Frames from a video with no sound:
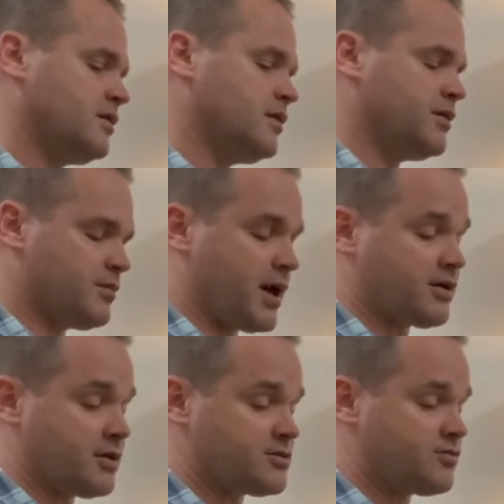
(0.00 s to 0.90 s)
And the black
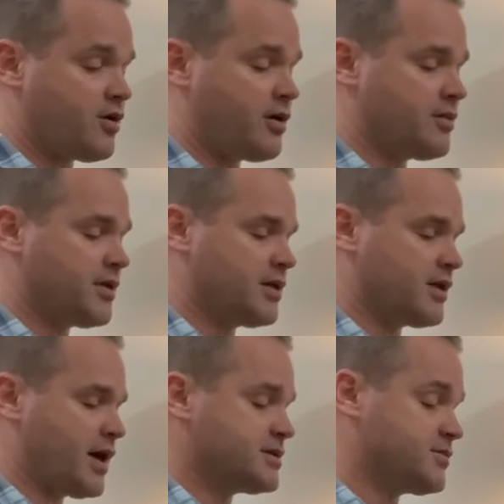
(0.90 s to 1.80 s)
note's right in the middle.
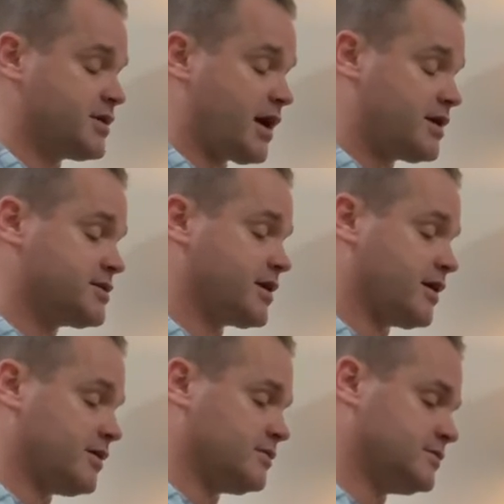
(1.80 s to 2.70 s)
As with the A
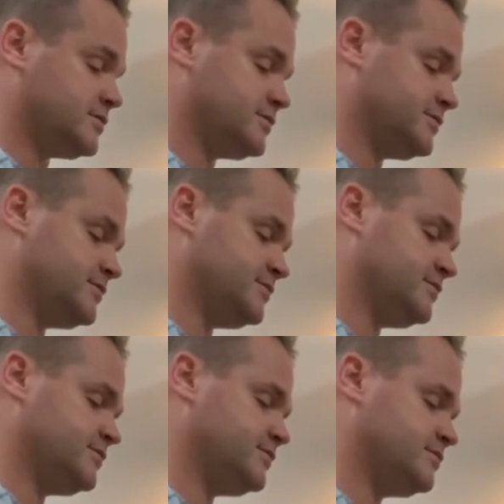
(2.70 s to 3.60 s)
scale,
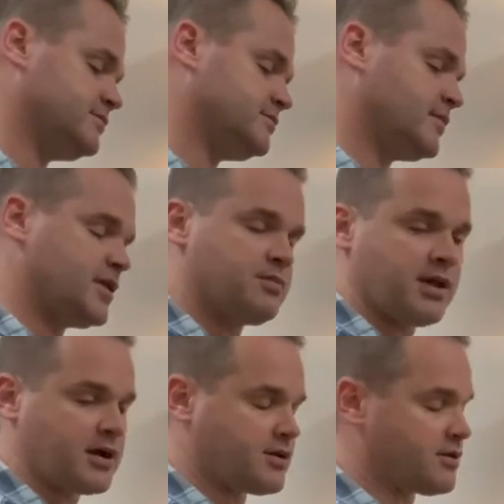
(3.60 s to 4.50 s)
the
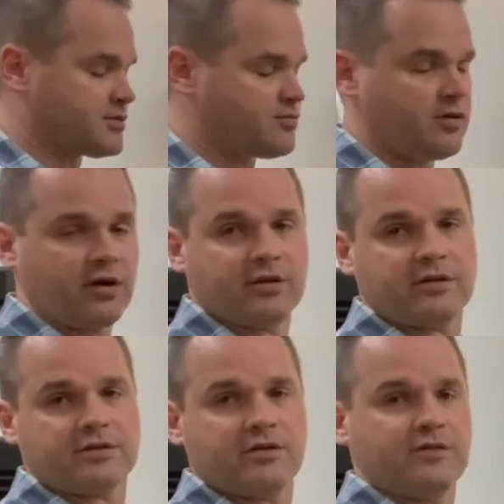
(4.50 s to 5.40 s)
black note's right on the
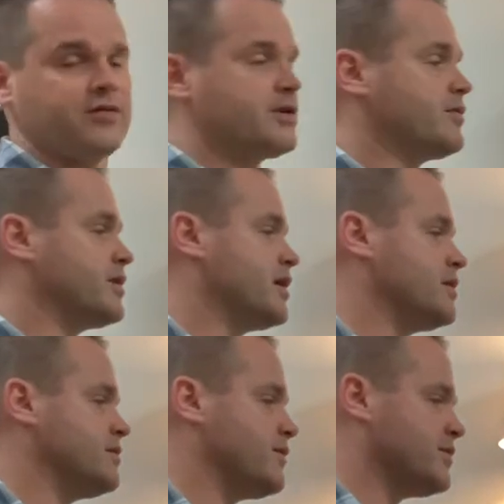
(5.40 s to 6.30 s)
3rd finger again,
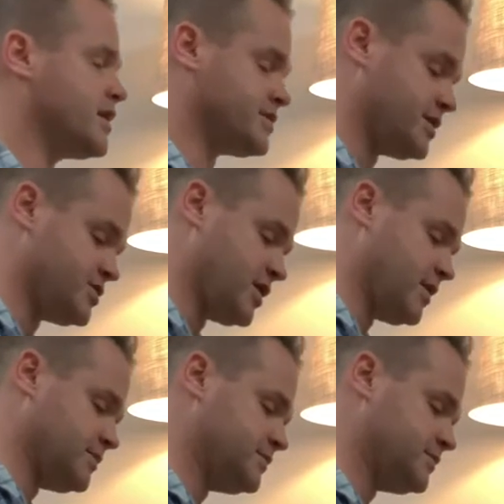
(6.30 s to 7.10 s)
for that C sharp.